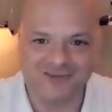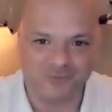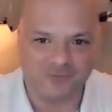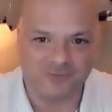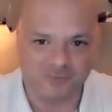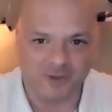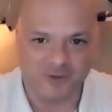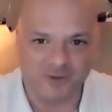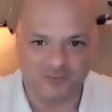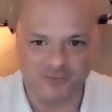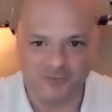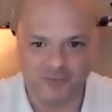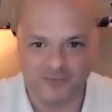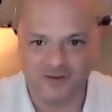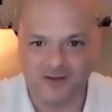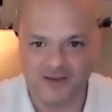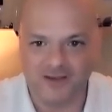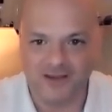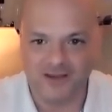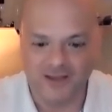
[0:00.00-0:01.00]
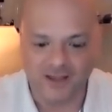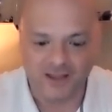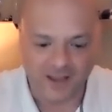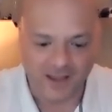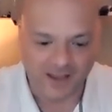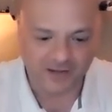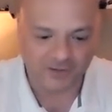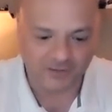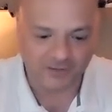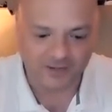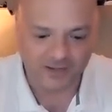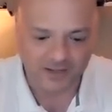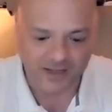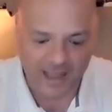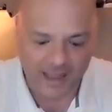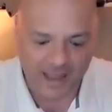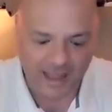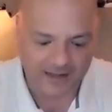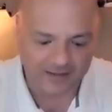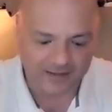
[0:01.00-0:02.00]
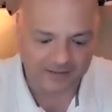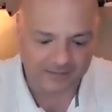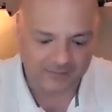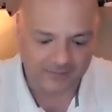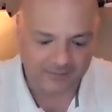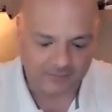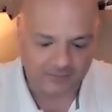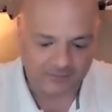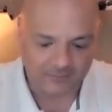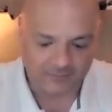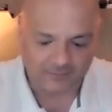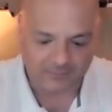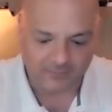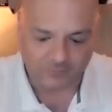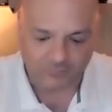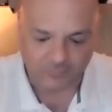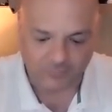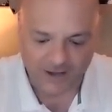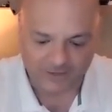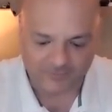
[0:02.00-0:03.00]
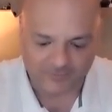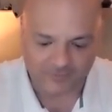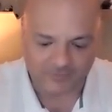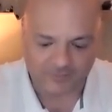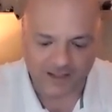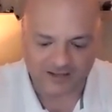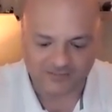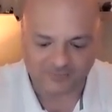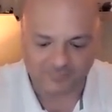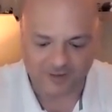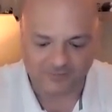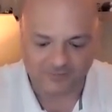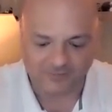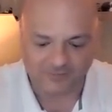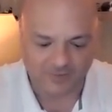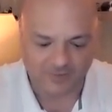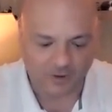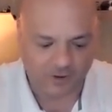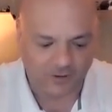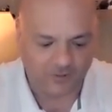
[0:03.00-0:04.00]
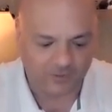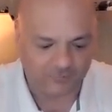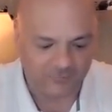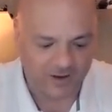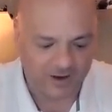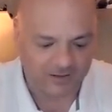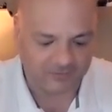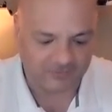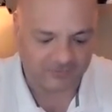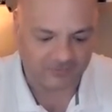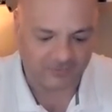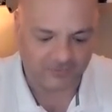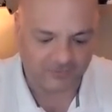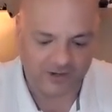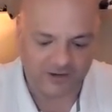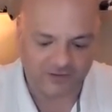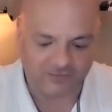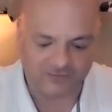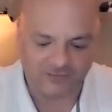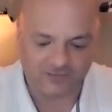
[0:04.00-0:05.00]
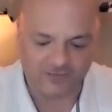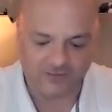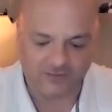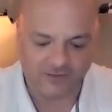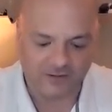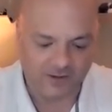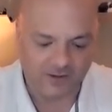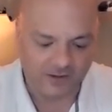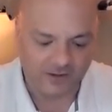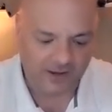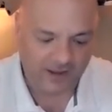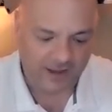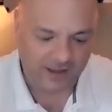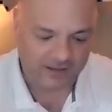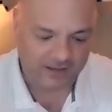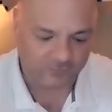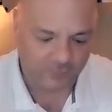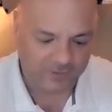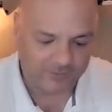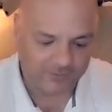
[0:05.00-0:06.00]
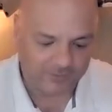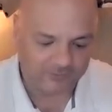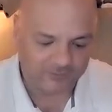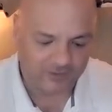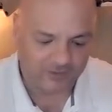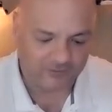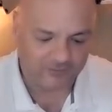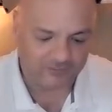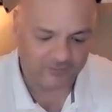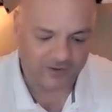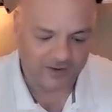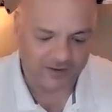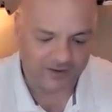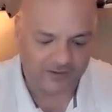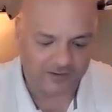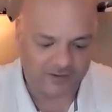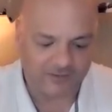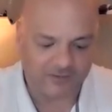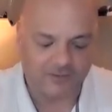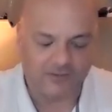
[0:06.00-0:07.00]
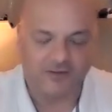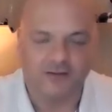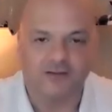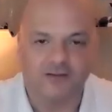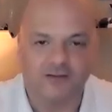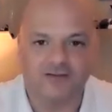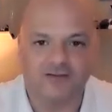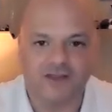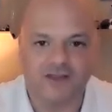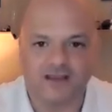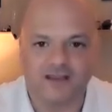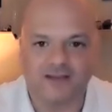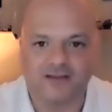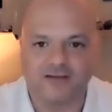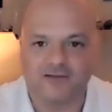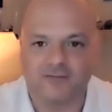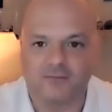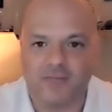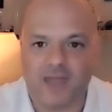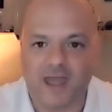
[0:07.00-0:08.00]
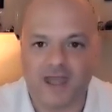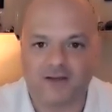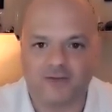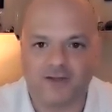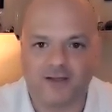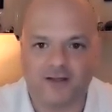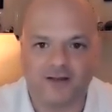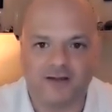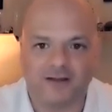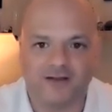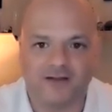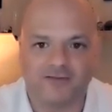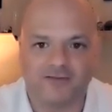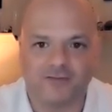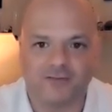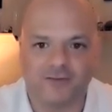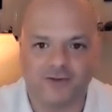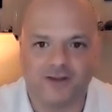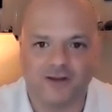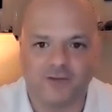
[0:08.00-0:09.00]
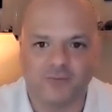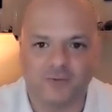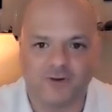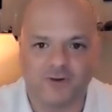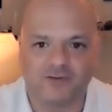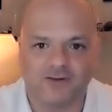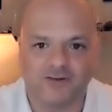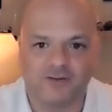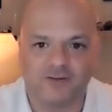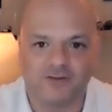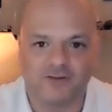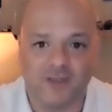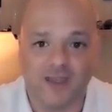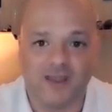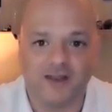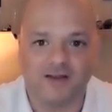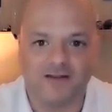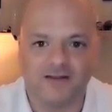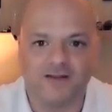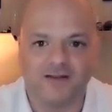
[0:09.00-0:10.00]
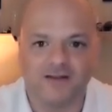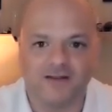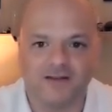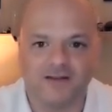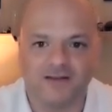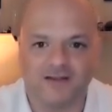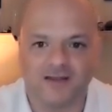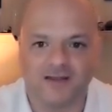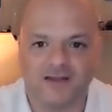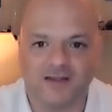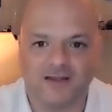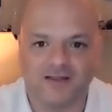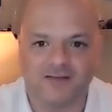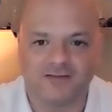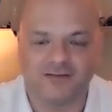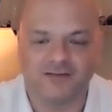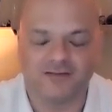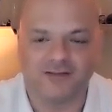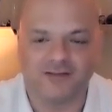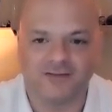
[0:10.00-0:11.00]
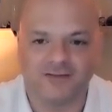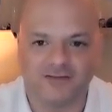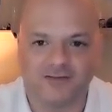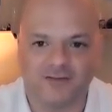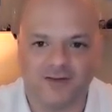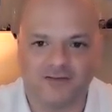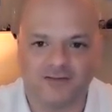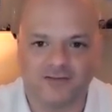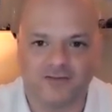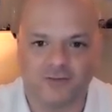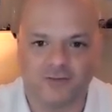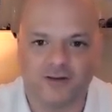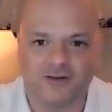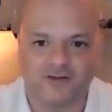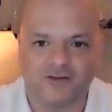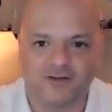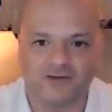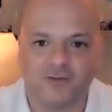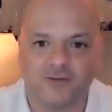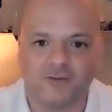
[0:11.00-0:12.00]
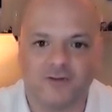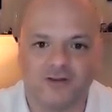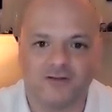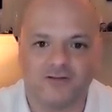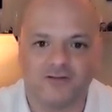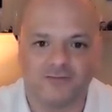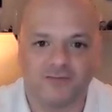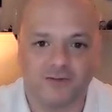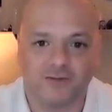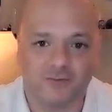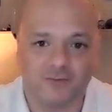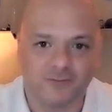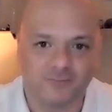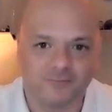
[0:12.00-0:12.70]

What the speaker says: with SpeakerTunity, and looking at the practical aspects of the art of conscious creation, as well as understanding Jackie's background and history and what she's made. It's just such a great story to share with each of you.